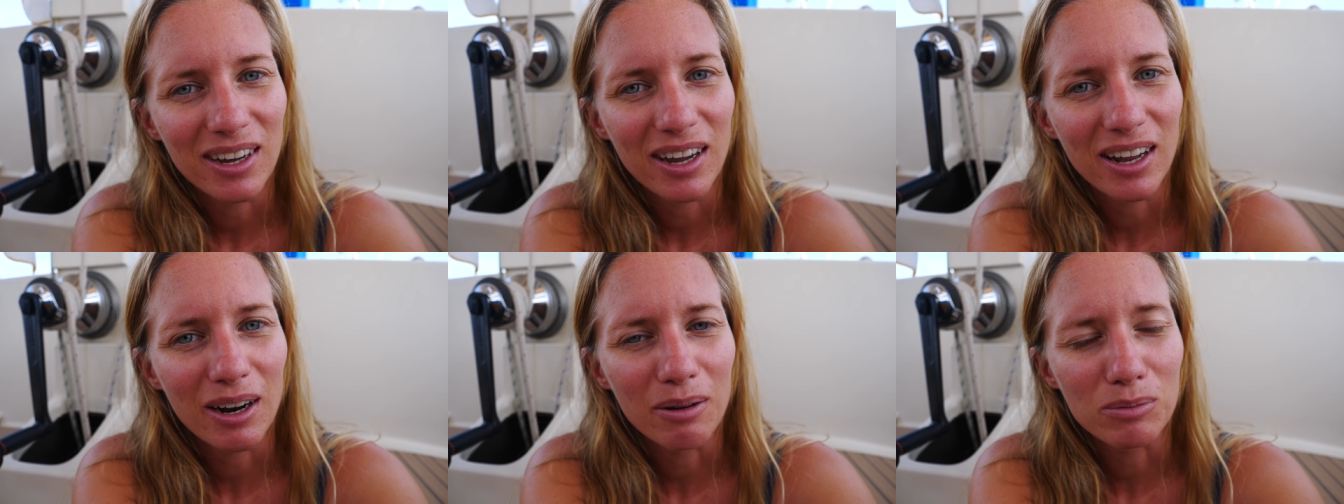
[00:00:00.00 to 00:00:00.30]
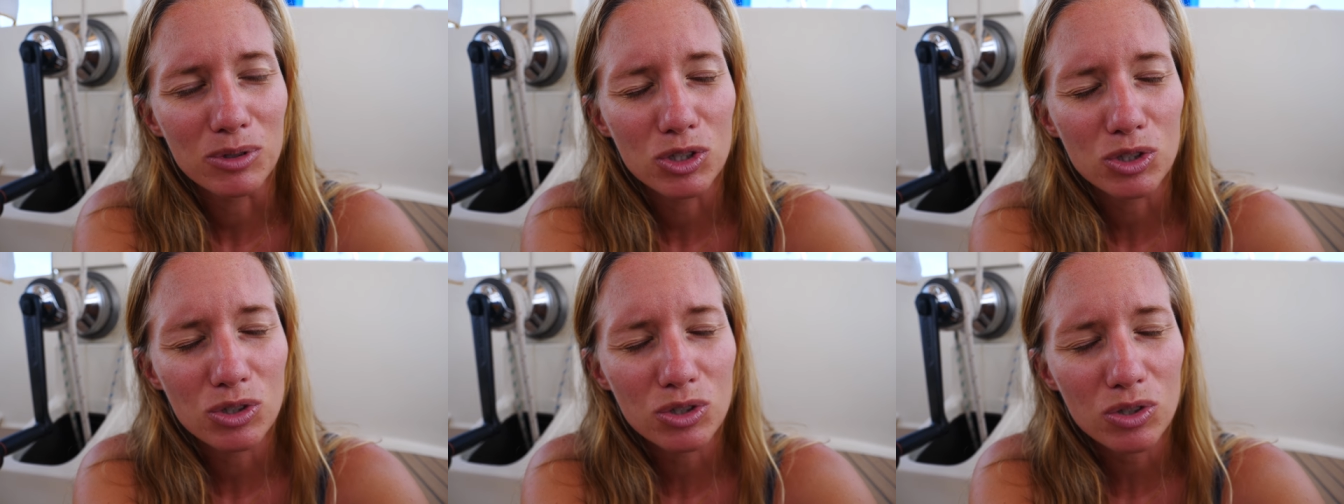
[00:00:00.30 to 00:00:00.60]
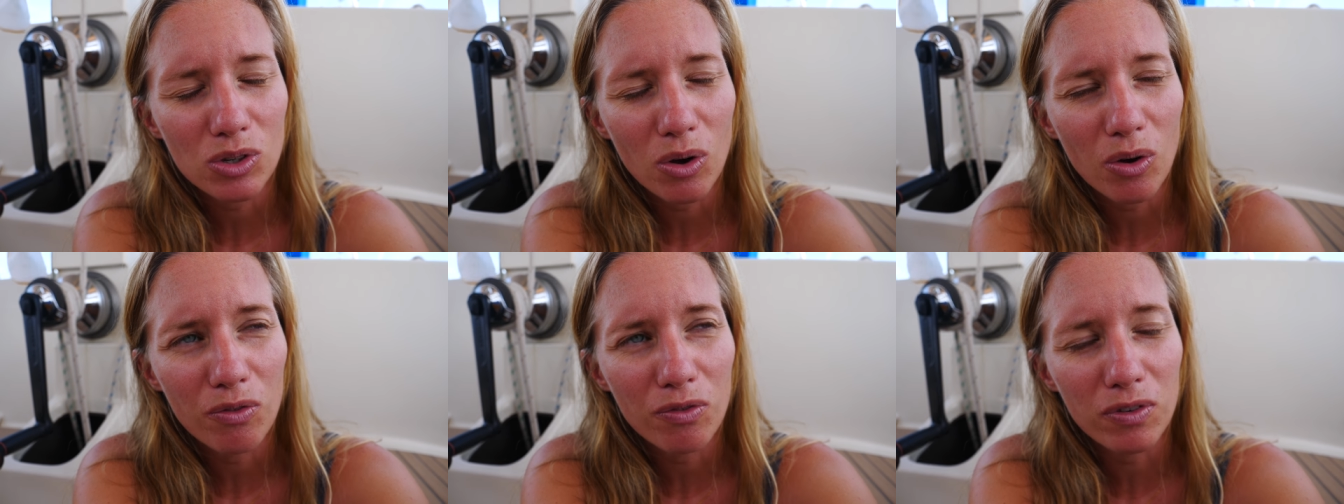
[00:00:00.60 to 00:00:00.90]
and I'm
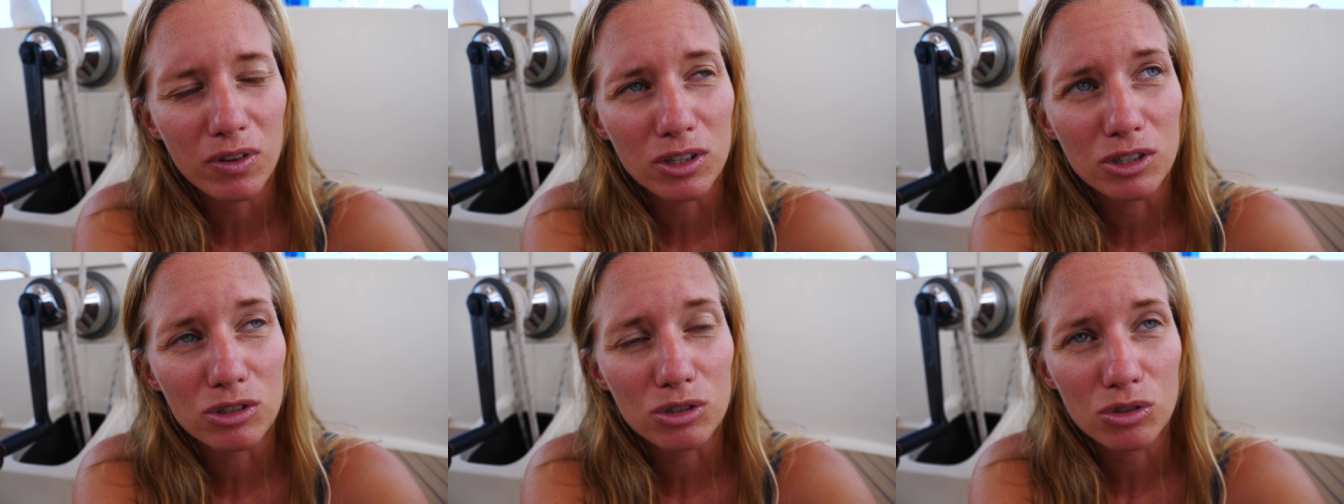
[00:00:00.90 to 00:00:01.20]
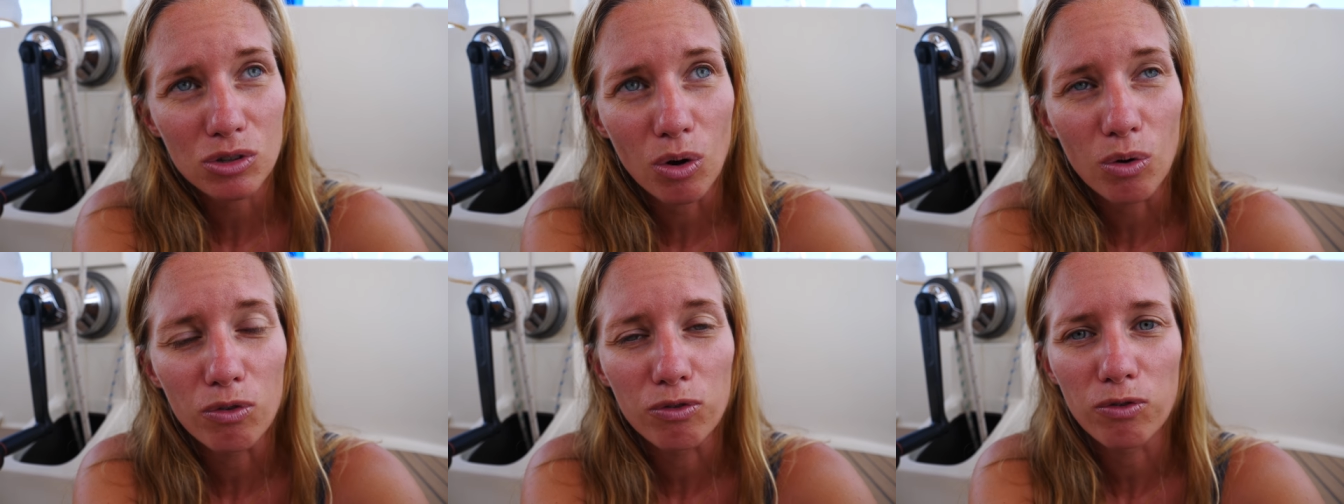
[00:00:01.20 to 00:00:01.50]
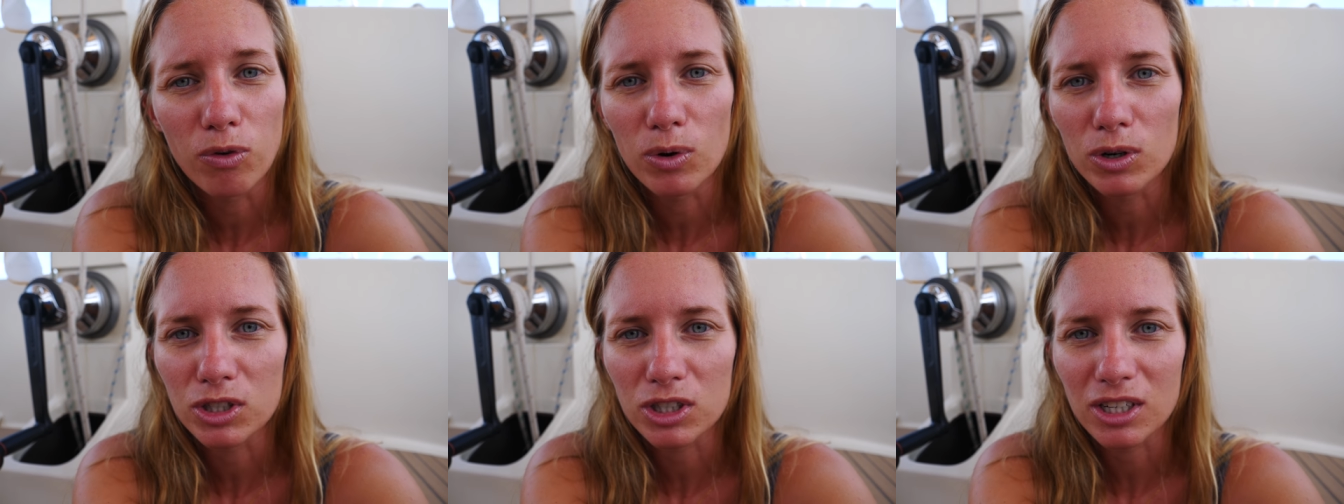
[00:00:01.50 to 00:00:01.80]
so feel so
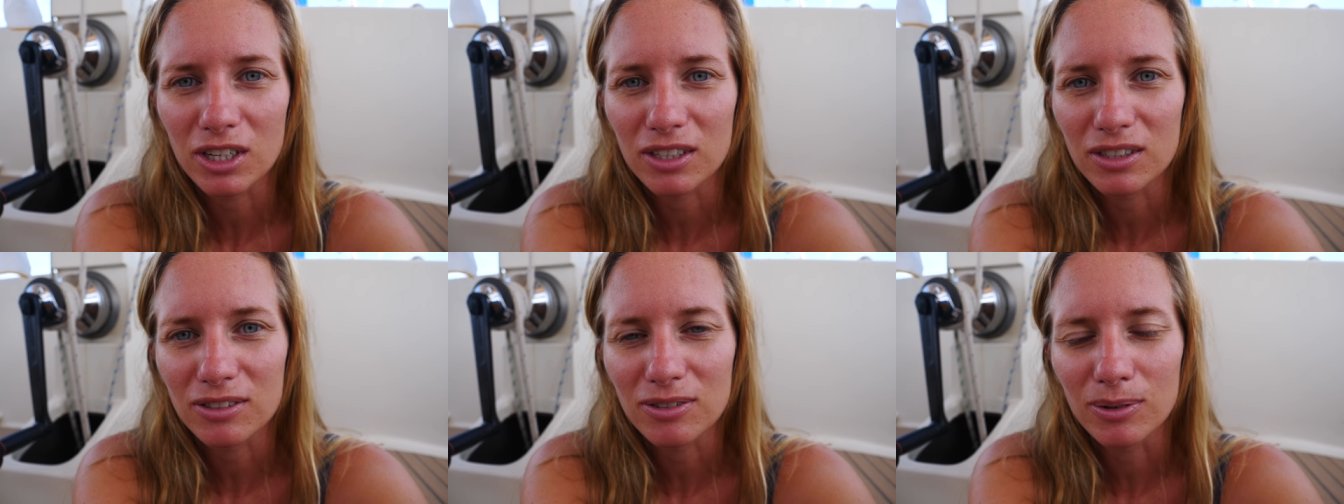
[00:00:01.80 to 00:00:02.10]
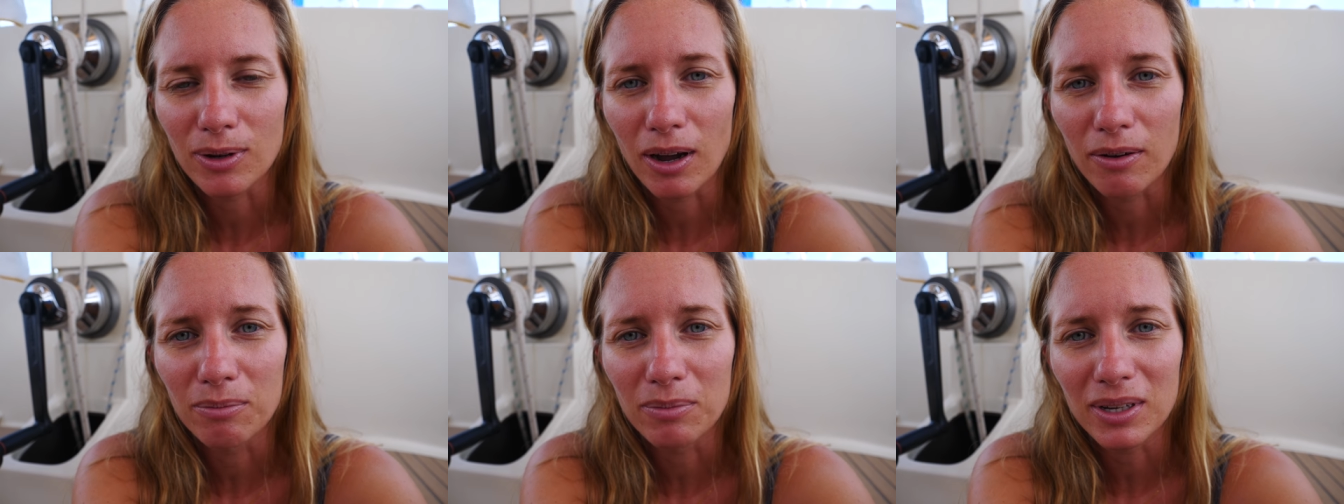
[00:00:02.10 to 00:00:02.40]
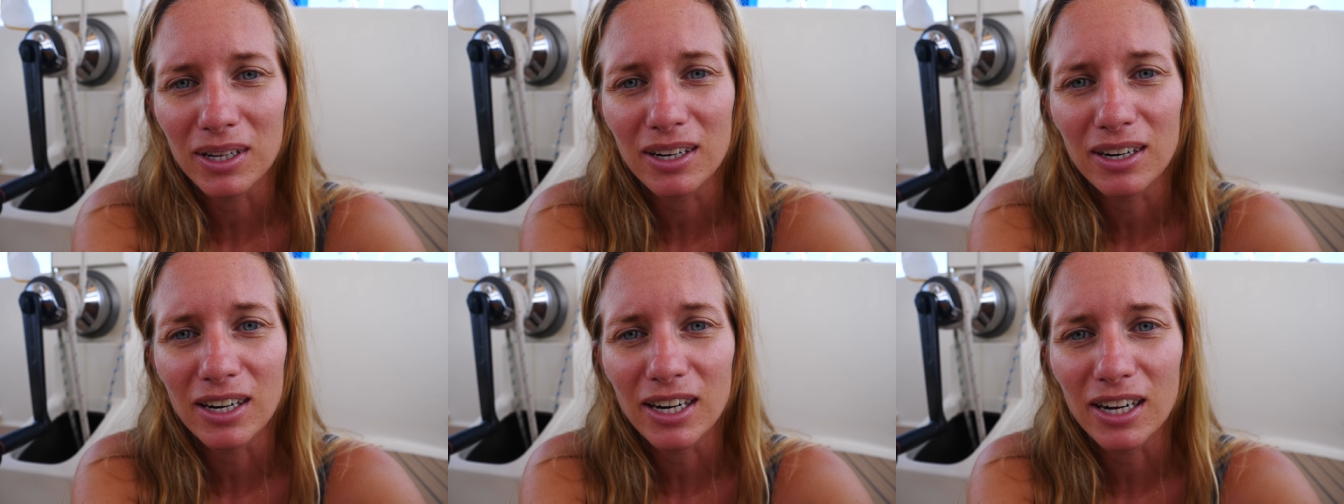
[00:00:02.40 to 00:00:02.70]
fortunate to have
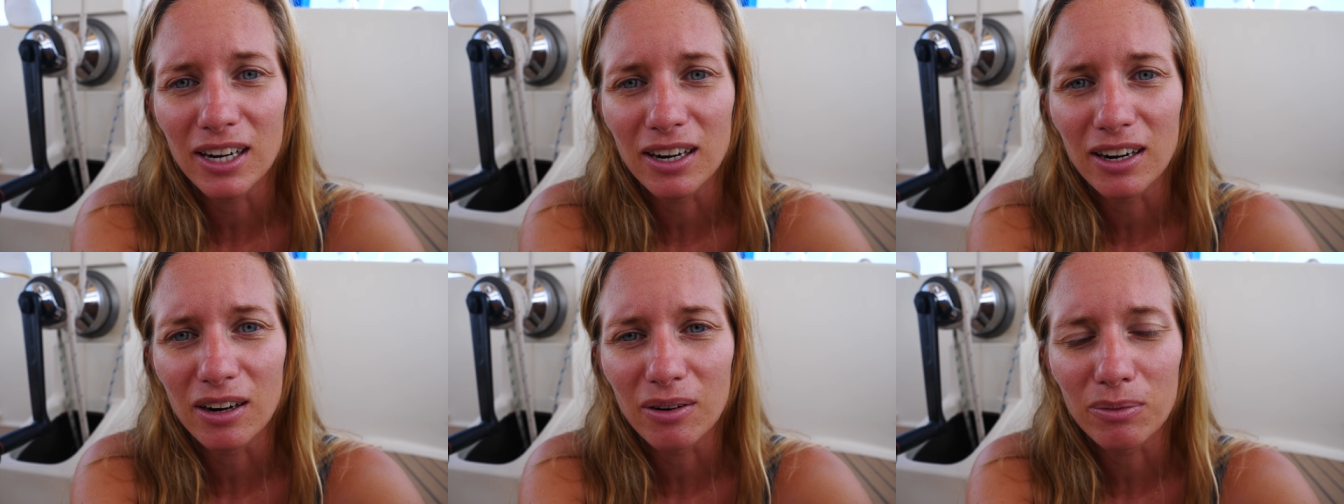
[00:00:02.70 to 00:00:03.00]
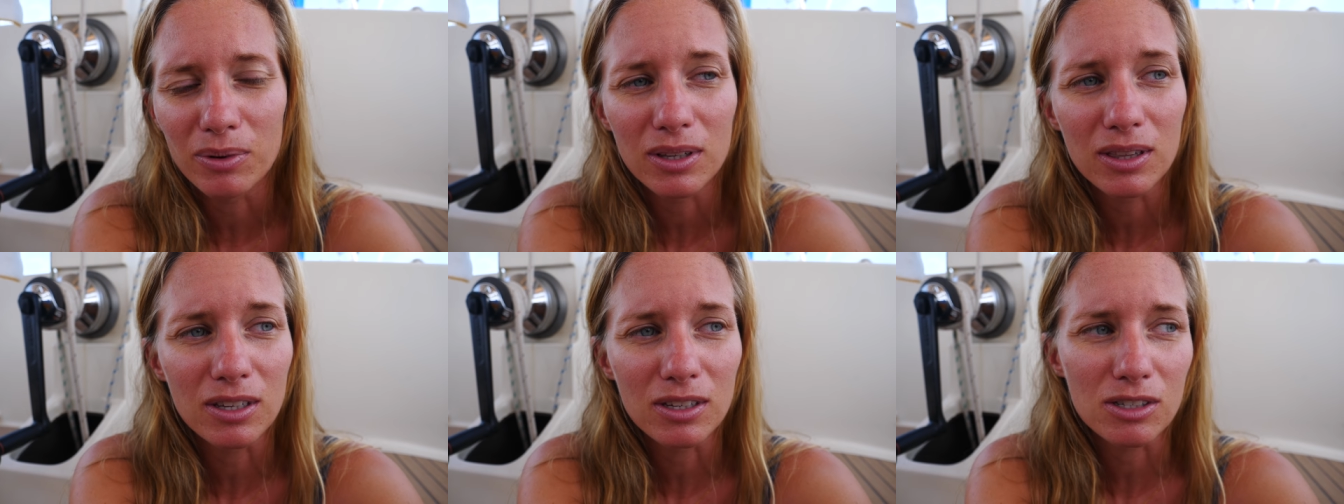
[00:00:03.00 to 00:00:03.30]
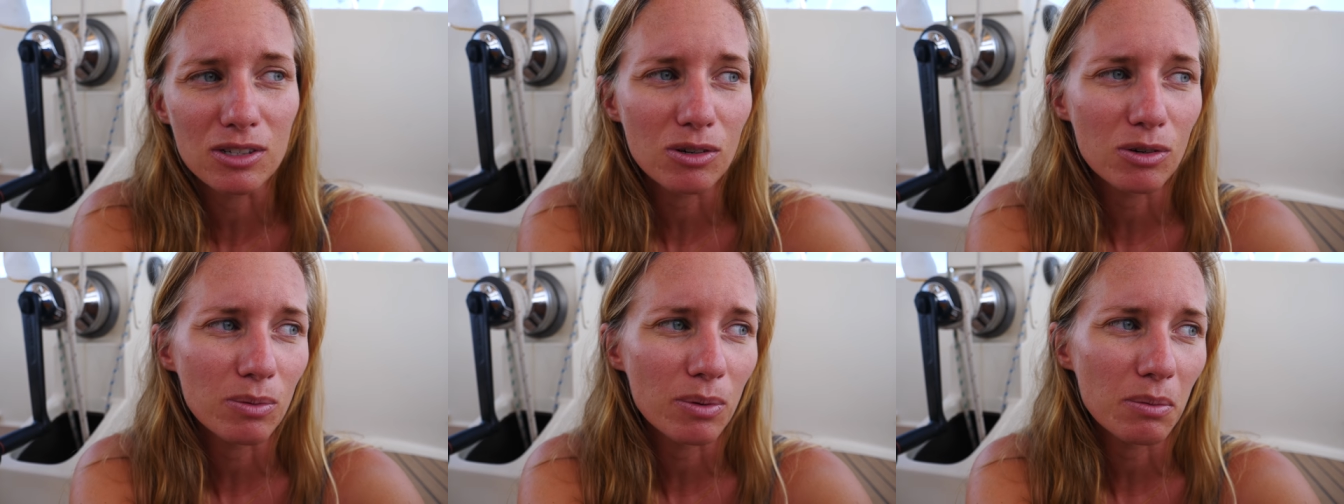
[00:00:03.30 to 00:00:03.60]
been here with
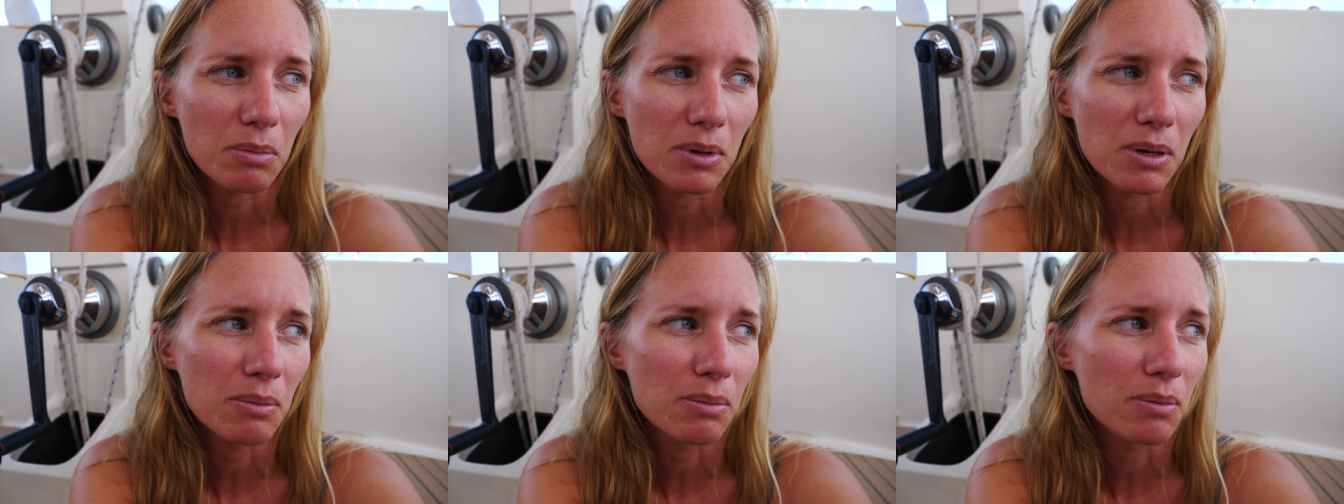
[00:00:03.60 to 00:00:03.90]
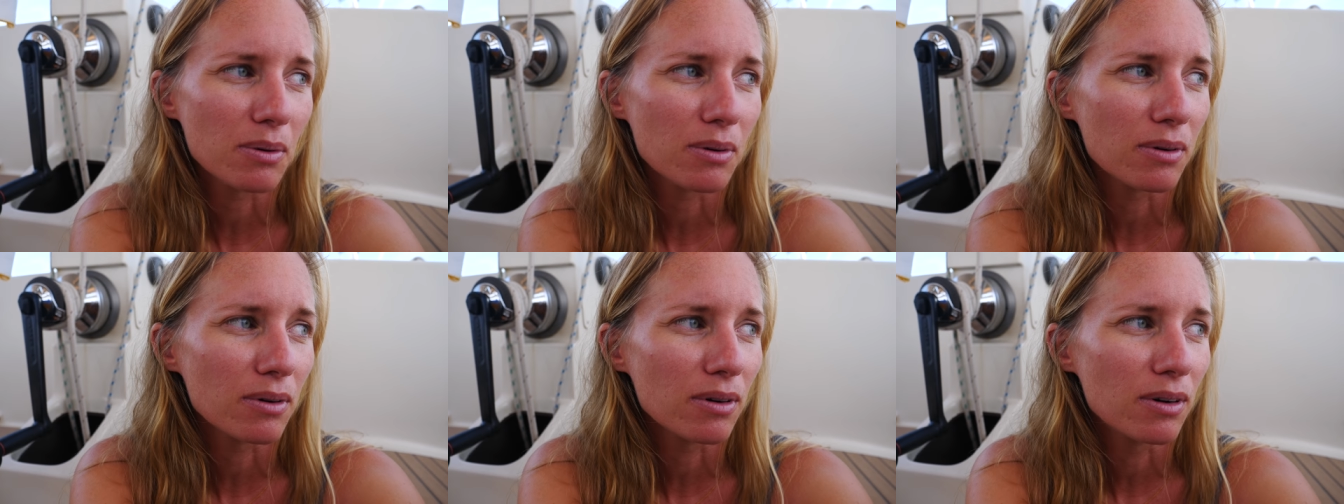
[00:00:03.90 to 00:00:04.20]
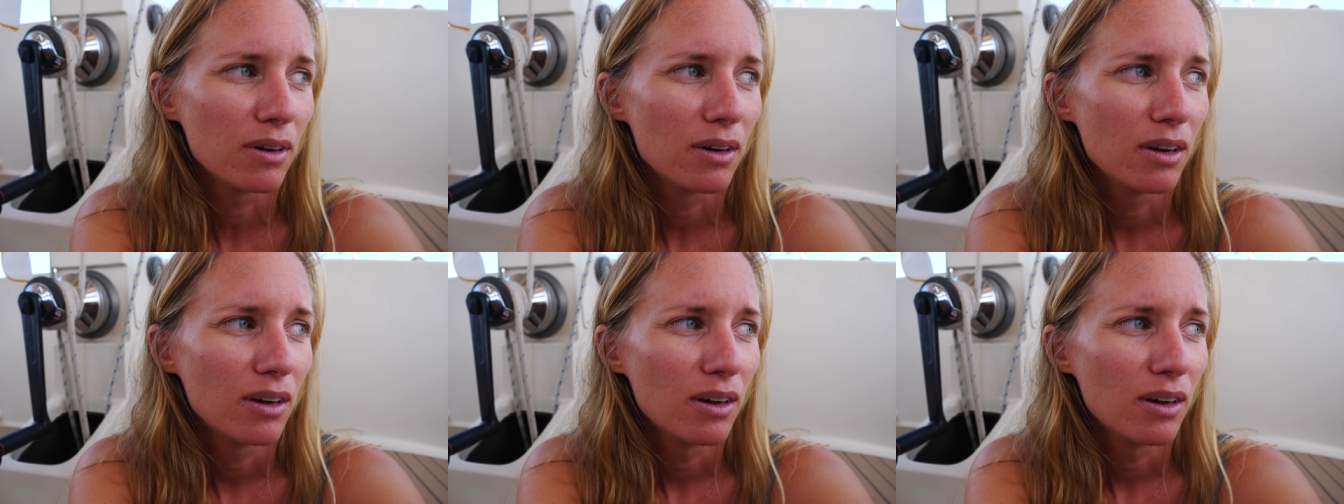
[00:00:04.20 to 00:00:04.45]
this group of people.